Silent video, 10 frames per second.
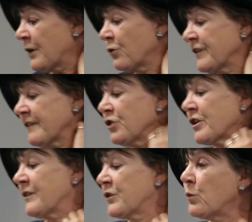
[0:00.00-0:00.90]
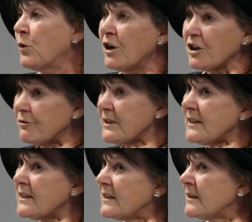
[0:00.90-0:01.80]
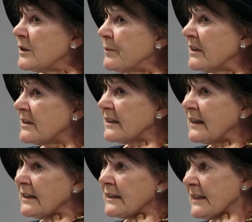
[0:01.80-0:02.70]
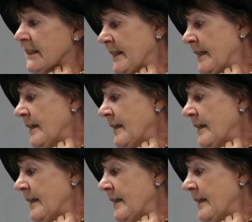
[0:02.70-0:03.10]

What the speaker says: or the work-resistant personality,